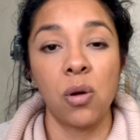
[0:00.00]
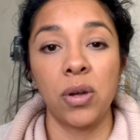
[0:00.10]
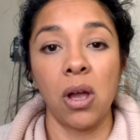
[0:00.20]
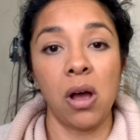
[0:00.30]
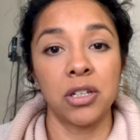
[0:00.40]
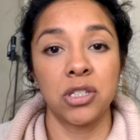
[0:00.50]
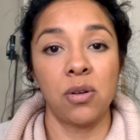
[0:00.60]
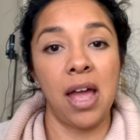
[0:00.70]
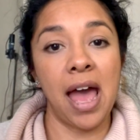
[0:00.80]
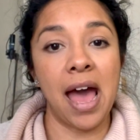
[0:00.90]
We also
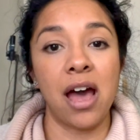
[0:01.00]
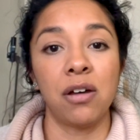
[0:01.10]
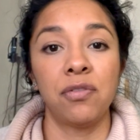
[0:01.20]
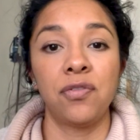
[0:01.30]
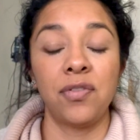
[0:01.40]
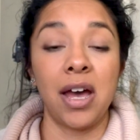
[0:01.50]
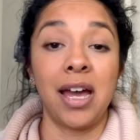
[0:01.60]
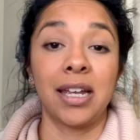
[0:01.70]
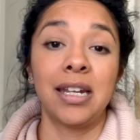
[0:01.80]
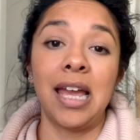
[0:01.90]
have uh,
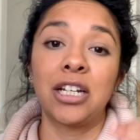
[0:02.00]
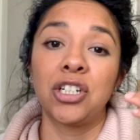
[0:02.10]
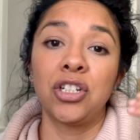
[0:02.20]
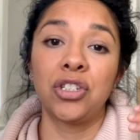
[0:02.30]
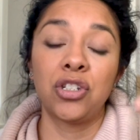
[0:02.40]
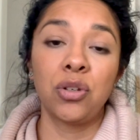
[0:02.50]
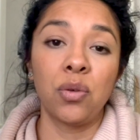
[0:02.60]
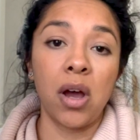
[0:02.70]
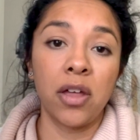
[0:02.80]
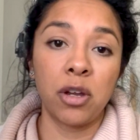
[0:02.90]
connections
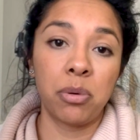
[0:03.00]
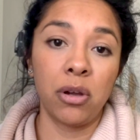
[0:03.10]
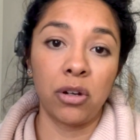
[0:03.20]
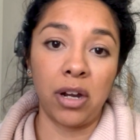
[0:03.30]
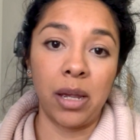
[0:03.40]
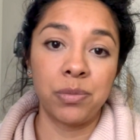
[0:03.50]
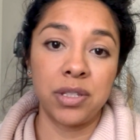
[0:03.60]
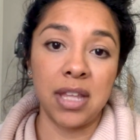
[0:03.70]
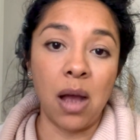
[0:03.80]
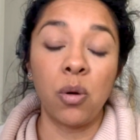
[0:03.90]
to other programs
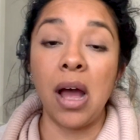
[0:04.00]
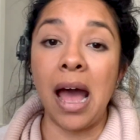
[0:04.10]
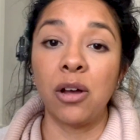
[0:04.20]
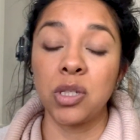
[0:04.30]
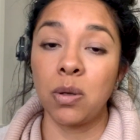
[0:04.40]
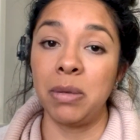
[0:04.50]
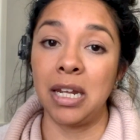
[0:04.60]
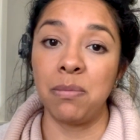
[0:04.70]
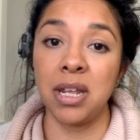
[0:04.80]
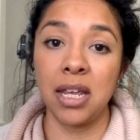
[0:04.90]
that will house women
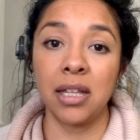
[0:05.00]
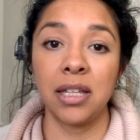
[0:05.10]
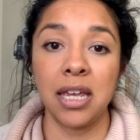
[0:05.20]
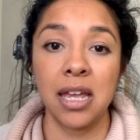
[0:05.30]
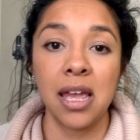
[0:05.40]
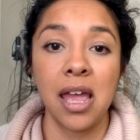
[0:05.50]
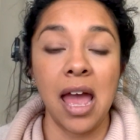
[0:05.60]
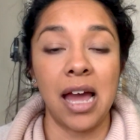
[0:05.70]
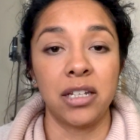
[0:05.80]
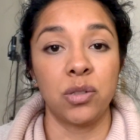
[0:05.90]
immediately
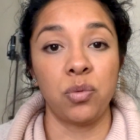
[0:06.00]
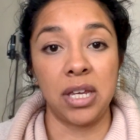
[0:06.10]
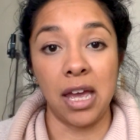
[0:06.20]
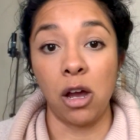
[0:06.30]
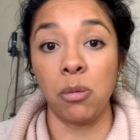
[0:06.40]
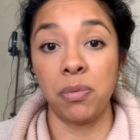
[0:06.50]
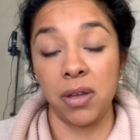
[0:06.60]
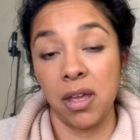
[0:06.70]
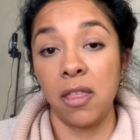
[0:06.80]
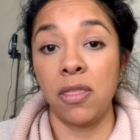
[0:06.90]
as we help
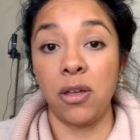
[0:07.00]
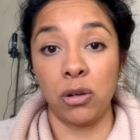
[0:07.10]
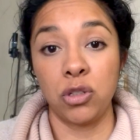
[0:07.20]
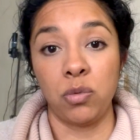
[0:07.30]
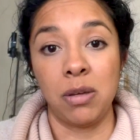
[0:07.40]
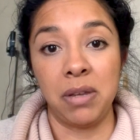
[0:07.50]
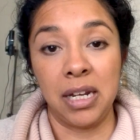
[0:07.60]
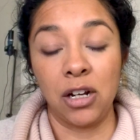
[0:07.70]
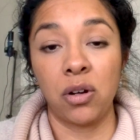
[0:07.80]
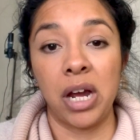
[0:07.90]
those women
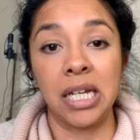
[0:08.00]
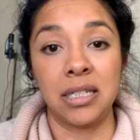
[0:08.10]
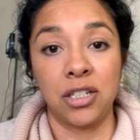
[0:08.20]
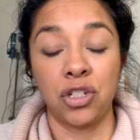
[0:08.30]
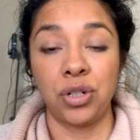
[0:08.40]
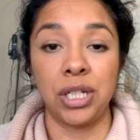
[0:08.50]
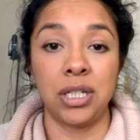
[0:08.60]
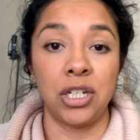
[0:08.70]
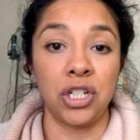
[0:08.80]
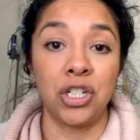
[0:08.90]
in crisis
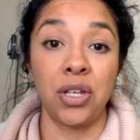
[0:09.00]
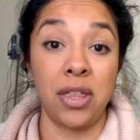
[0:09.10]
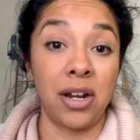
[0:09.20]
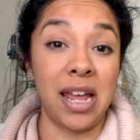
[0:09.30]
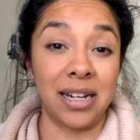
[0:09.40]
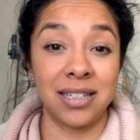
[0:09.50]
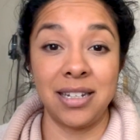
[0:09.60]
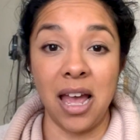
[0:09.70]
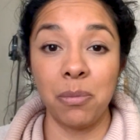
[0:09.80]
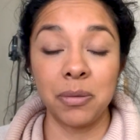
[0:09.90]
transition to their next
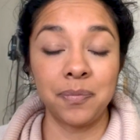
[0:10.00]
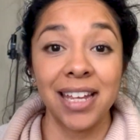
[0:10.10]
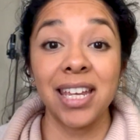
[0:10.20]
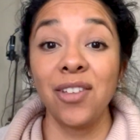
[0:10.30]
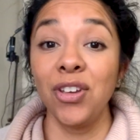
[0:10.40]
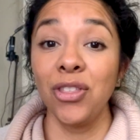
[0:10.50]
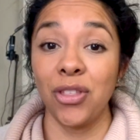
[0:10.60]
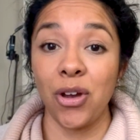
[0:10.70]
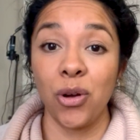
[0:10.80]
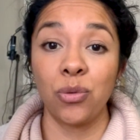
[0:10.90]
step. Even
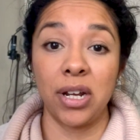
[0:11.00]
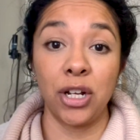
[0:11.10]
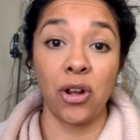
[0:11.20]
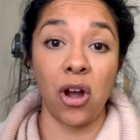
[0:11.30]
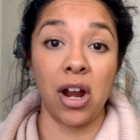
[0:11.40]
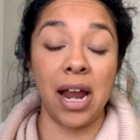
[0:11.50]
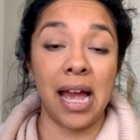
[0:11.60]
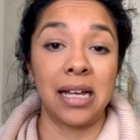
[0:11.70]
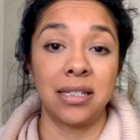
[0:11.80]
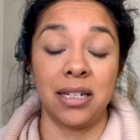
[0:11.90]
though Rended Heart
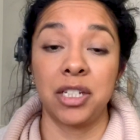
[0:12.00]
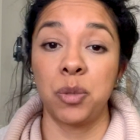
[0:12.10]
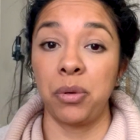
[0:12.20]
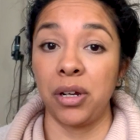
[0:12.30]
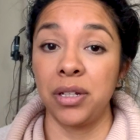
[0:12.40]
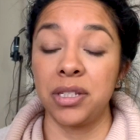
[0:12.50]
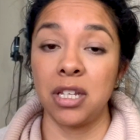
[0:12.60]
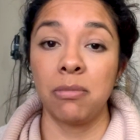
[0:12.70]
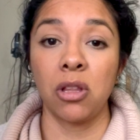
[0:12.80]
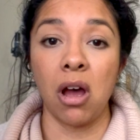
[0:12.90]
has experienced
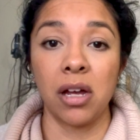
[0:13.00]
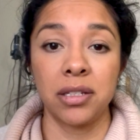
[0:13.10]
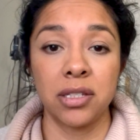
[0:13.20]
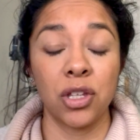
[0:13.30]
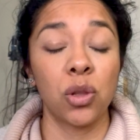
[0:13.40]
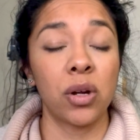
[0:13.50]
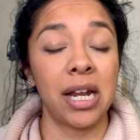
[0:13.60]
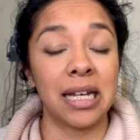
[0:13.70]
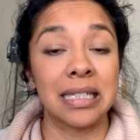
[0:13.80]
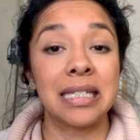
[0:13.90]
some loss, the Lord
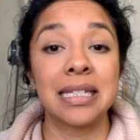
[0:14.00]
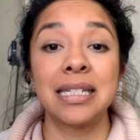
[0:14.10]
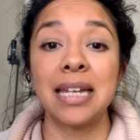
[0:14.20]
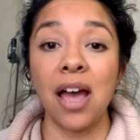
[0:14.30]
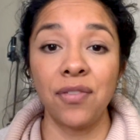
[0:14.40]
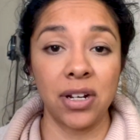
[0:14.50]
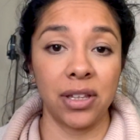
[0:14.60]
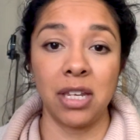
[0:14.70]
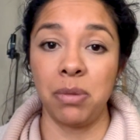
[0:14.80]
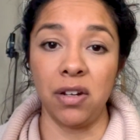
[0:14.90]
has
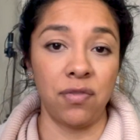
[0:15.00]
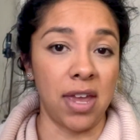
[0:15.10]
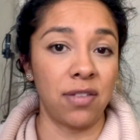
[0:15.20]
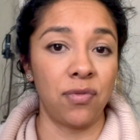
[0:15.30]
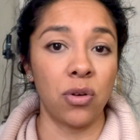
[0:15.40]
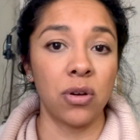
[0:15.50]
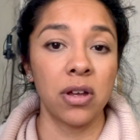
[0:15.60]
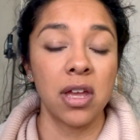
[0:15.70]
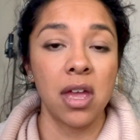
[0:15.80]
definitely been faithful.